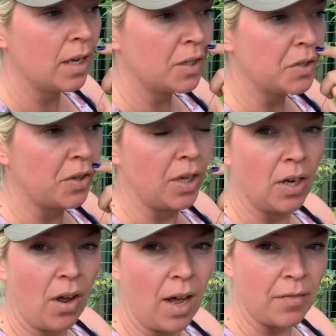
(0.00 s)
so that you're
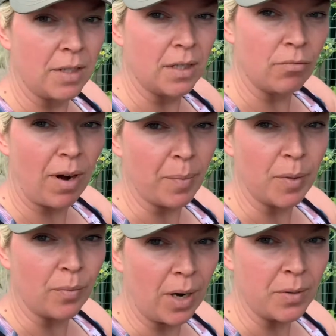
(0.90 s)
not having to wrap
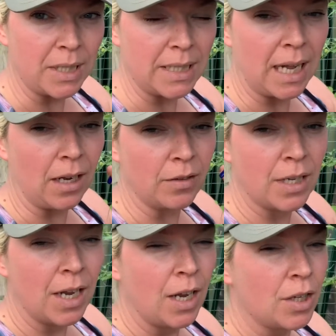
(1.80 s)
them around yourselves.
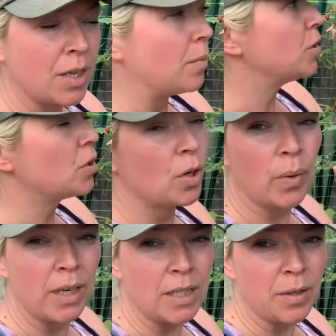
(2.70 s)
So I'm just going to
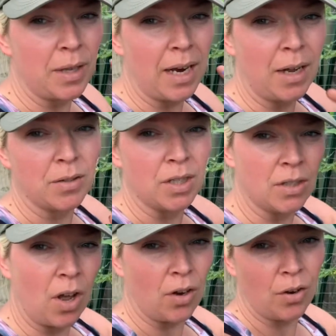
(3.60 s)
quickly do that now so it's
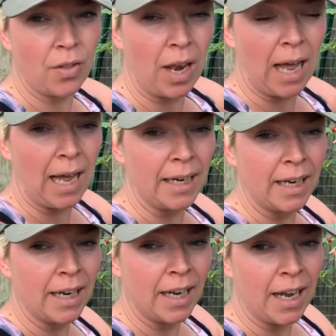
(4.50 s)
got another line,
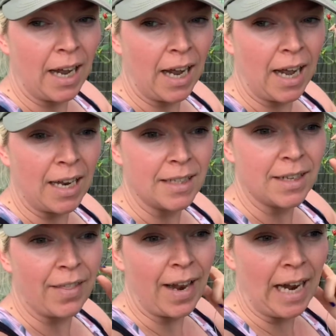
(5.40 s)
and
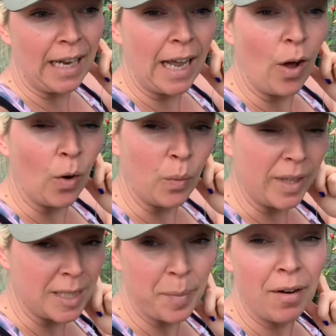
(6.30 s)
then I'll get on with the
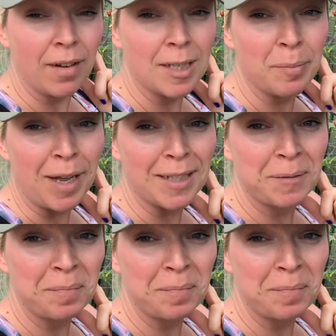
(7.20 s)
asparagus bed.